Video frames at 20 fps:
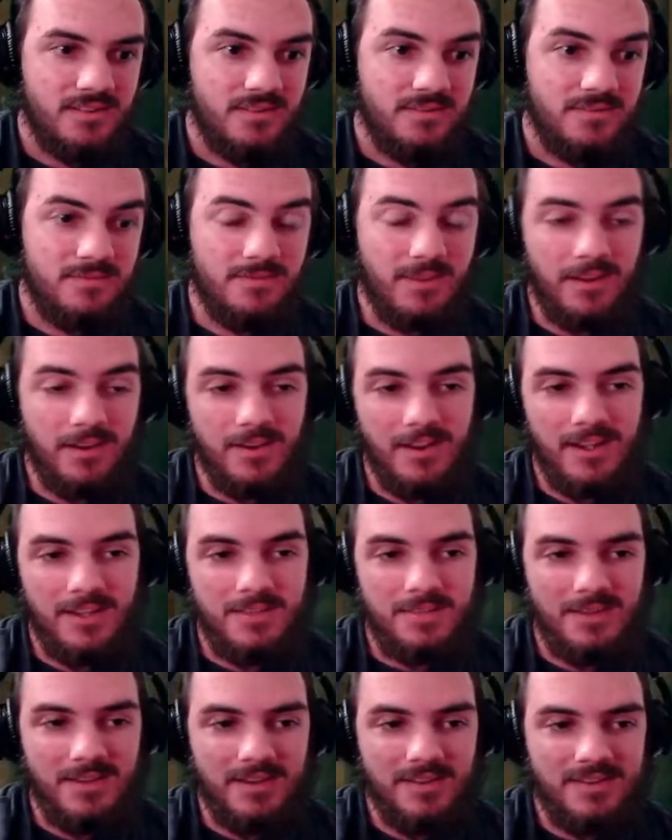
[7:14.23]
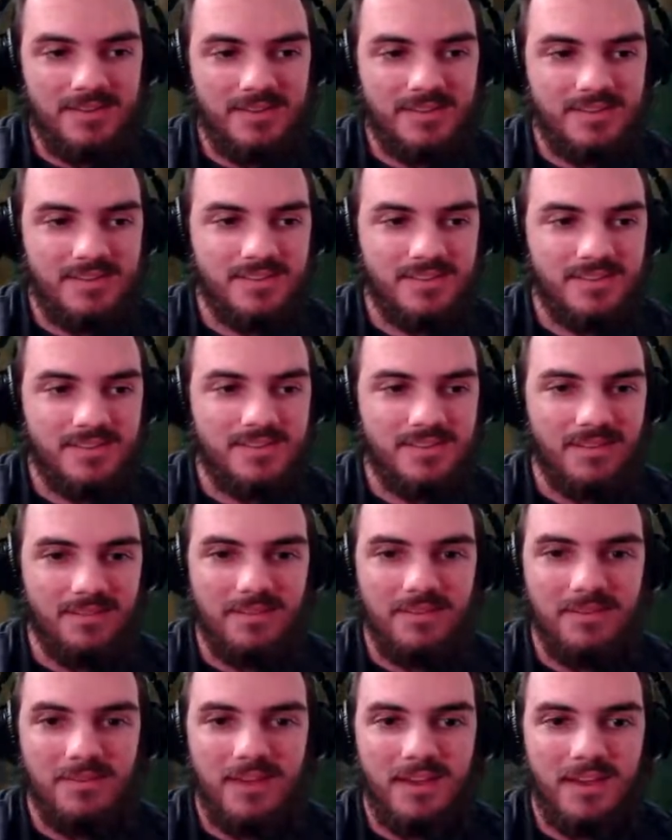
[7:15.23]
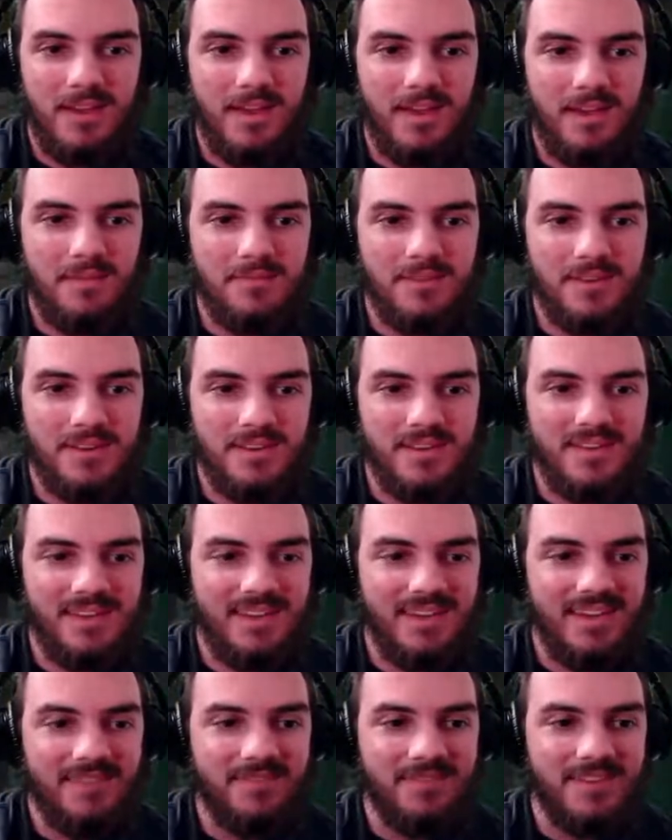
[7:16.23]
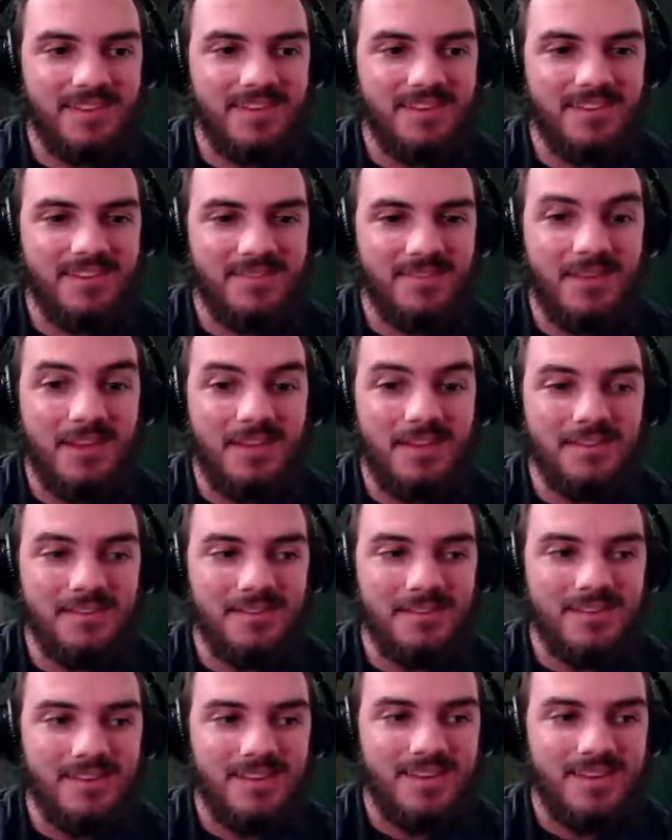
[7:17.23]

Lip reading: Fire aspect. I mean, well, I'm gonna have like 3 other